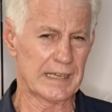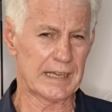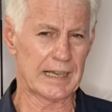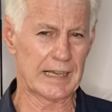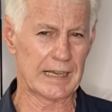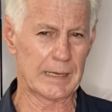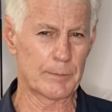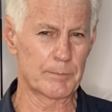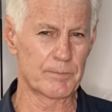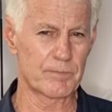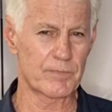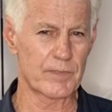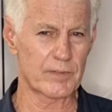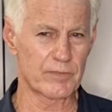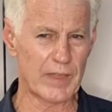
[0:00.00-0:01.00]

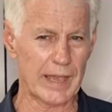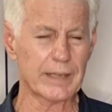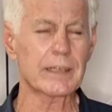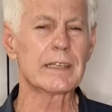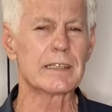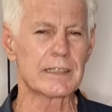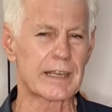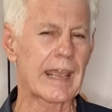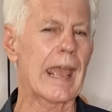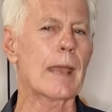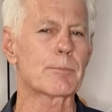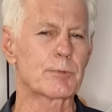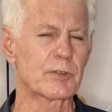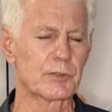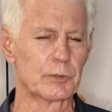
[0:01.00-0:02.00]
That in
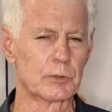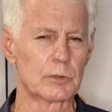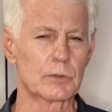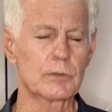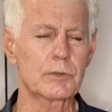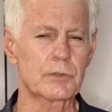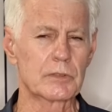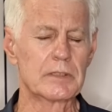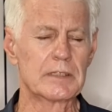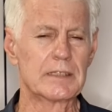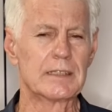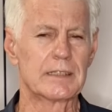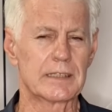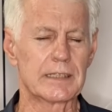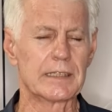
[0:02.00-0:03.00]
capsules
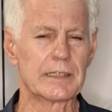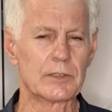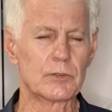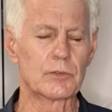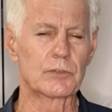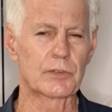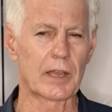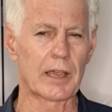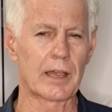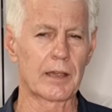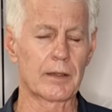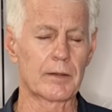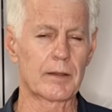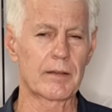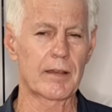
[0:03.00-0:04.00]
is
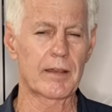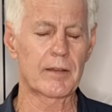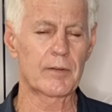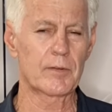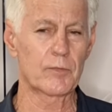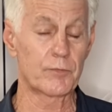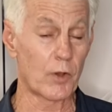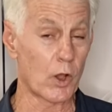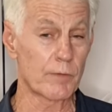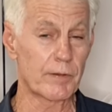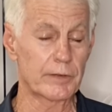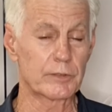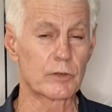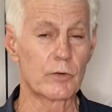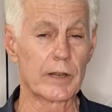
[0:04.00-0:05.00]

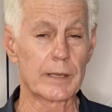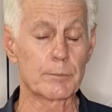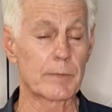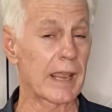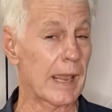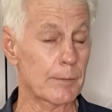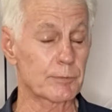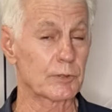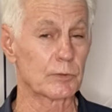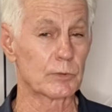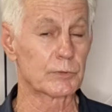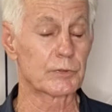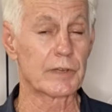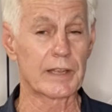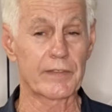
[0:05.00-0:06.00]
500 gram
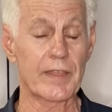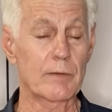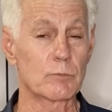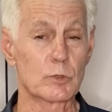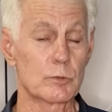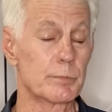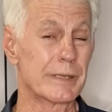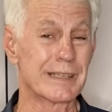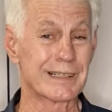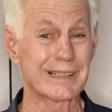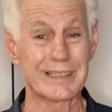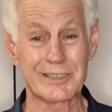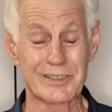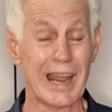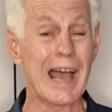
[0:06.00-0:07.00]
capsules. Now that would be at
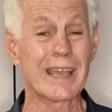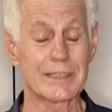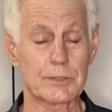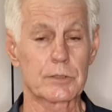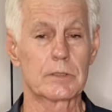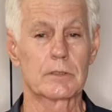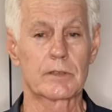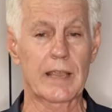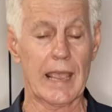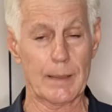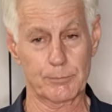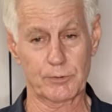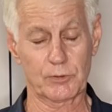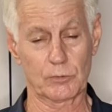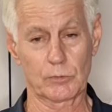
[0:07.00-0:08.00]
least 8
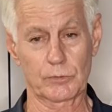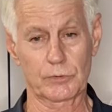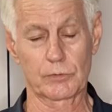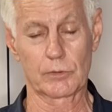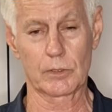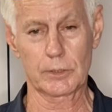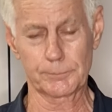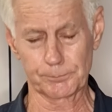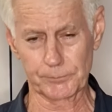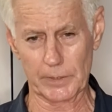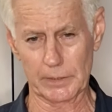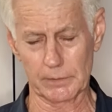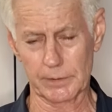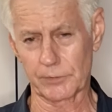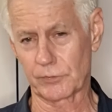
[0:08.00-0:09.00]
capsules, right?
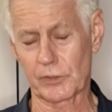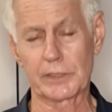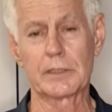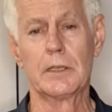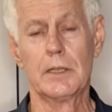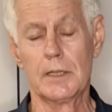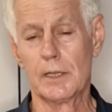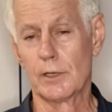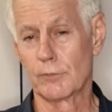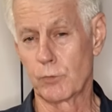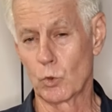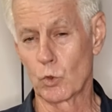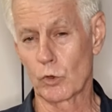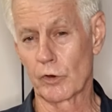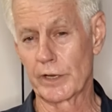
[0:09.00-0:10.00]
Now let's see,
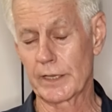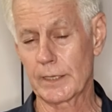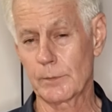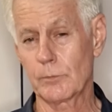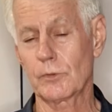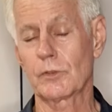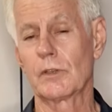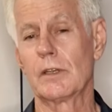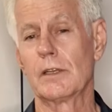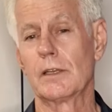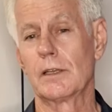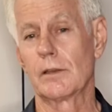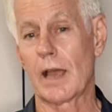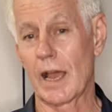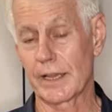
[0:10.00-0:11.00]
4 grams,
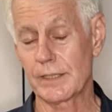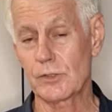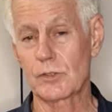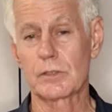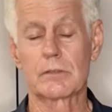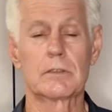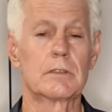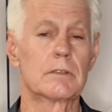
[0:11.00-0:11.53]
8